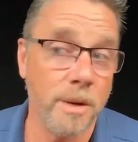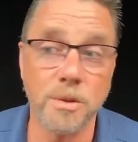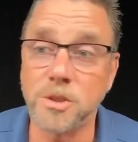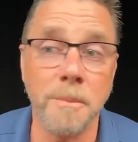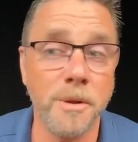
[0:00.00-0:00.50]
was
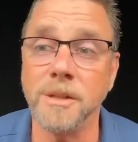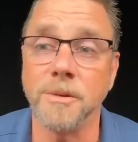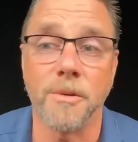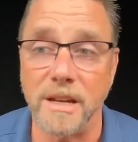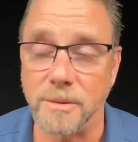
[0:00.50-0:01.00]
completely
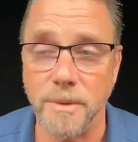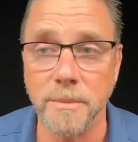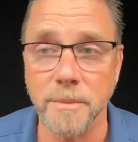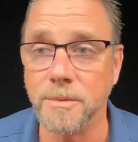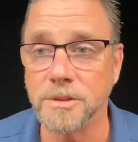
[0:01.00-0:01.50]
random. I
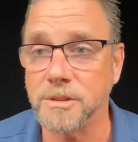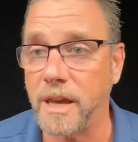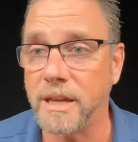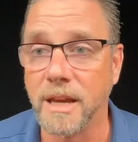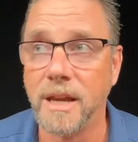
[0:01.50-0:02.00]
mean, it was
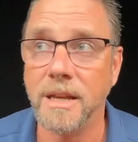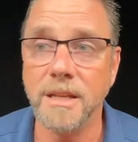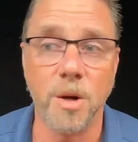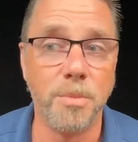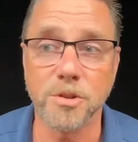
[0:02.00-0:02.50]
like,
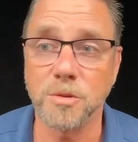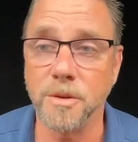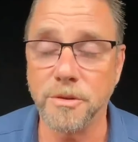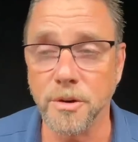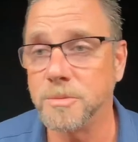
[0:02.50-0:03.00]
books from the
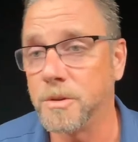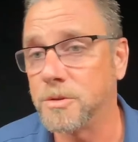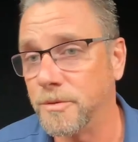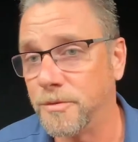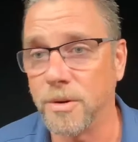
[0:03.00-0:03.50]
30s, books
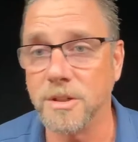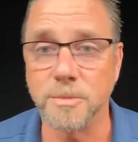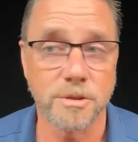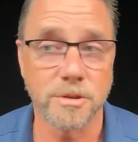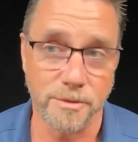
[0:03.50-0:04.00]
from the 40s,
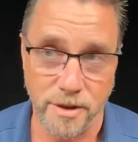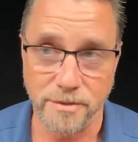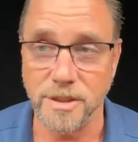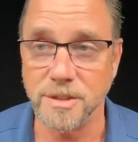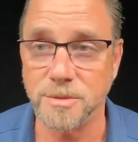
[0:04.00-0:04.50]
books from the
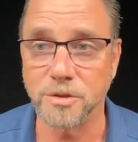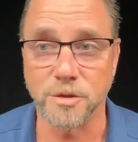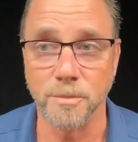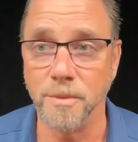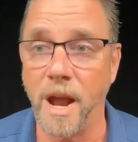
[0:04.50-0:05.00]
50s, books
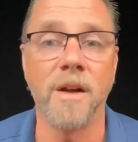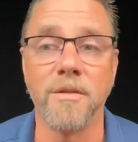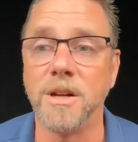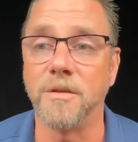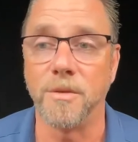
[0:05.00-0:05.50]
from
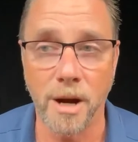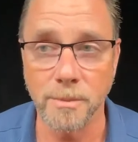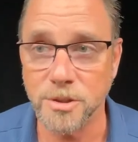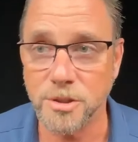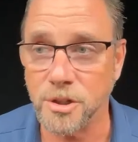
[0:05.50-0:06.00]
every different
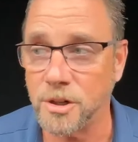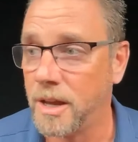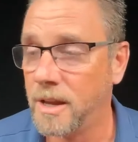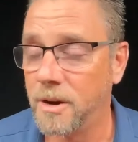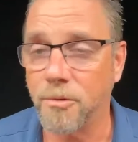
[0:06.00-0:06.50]
publisher,
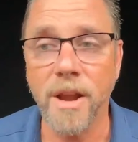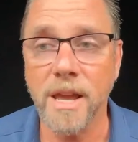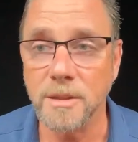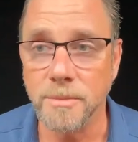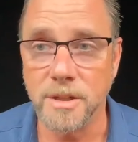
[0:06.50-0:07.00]

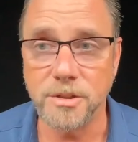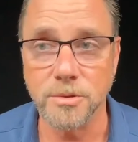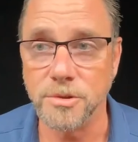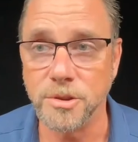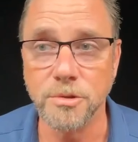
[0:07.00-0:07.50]
random
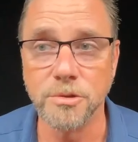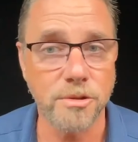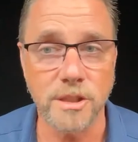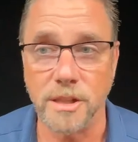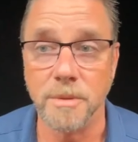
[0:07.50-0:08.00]
issues,
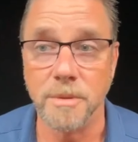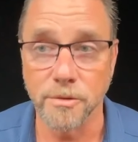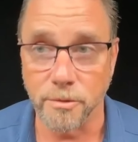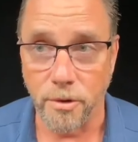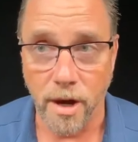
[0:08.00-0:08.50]
usually in the middle of
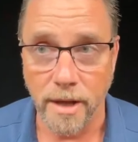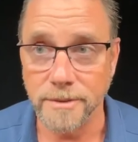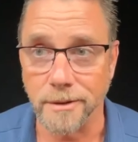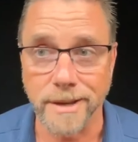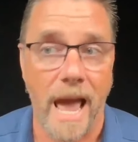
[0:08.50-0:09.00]
the run,
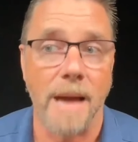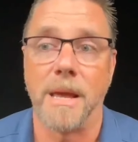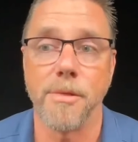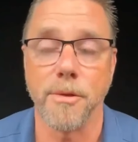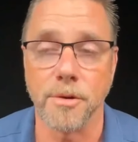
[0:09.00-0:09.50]

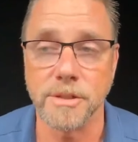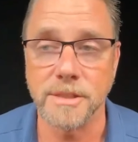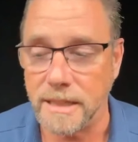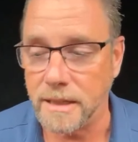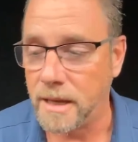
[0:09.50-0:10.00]
Catman
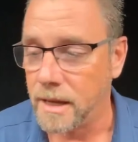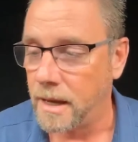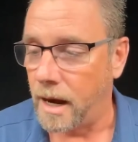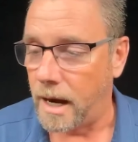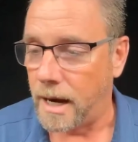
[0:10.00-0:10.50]
13.
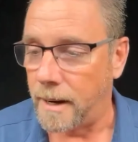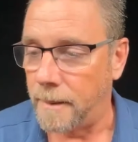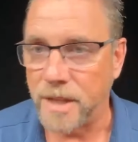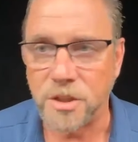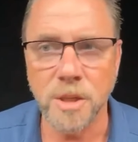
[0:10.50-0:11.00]

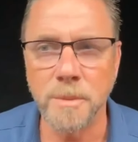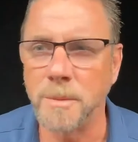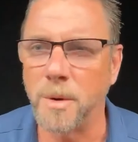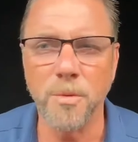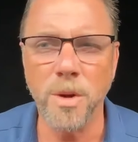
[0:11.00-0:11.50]
And some of them
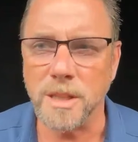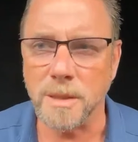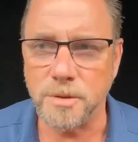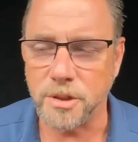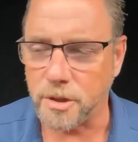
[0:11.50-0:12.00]
are really
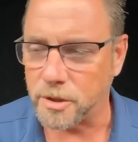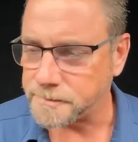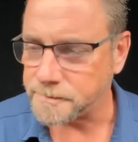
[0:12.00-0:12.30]
obscure.